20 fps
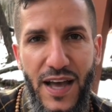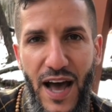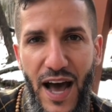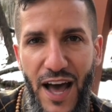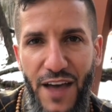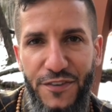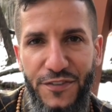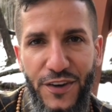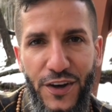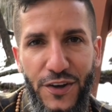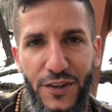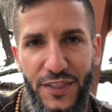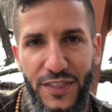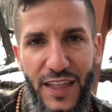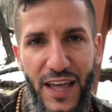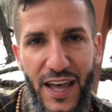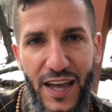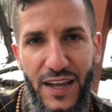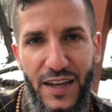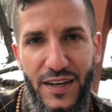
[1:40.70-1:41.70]
I felt
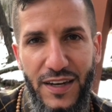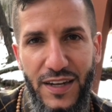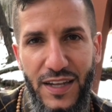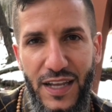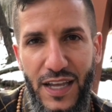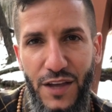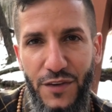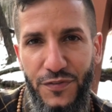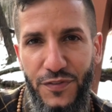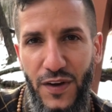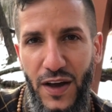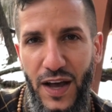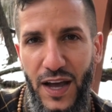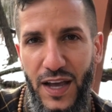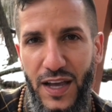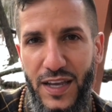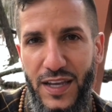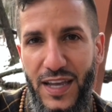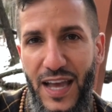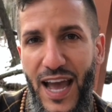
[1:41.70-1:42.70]
that if
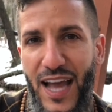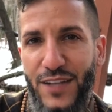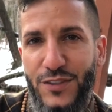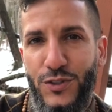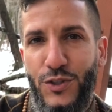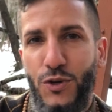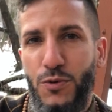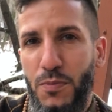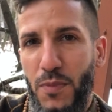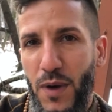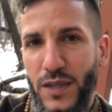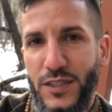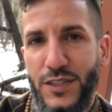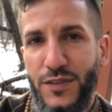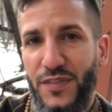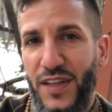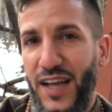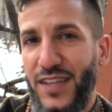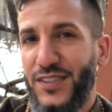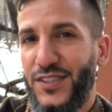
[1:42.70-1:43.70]
I had too much of
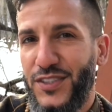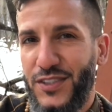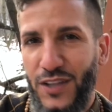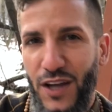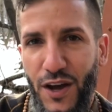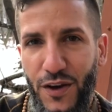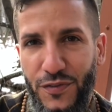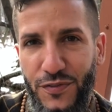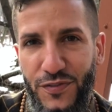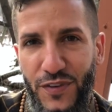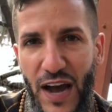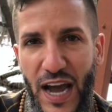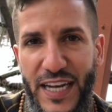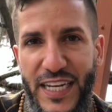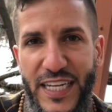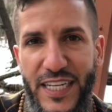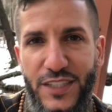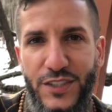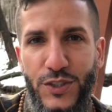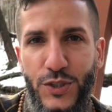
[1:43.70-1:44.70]
that stuff, I
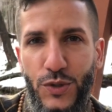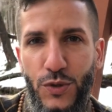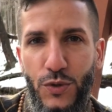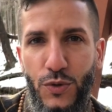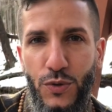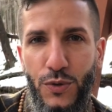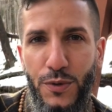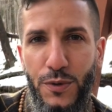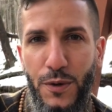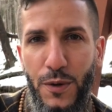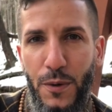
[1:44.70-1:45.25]
needed to